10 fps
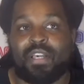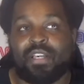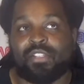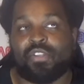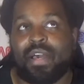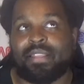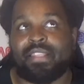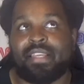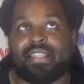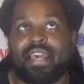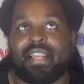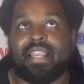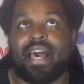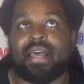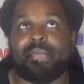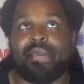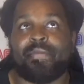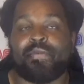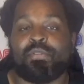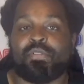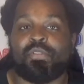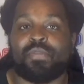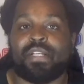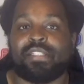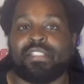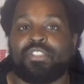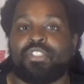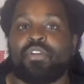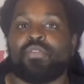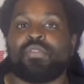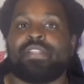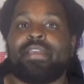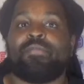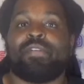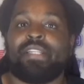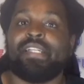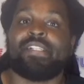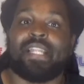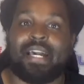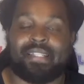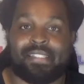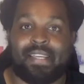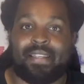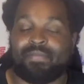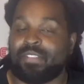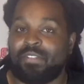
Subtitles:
So I think that a lot of people who do wrestling shows, they realize that,